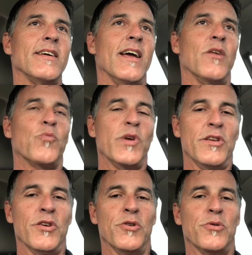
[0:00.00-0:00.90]
and we
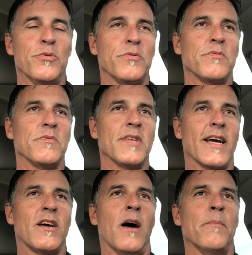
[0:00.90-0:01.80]
knew
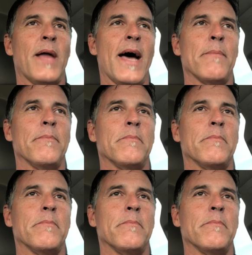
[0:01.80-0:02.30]
that come that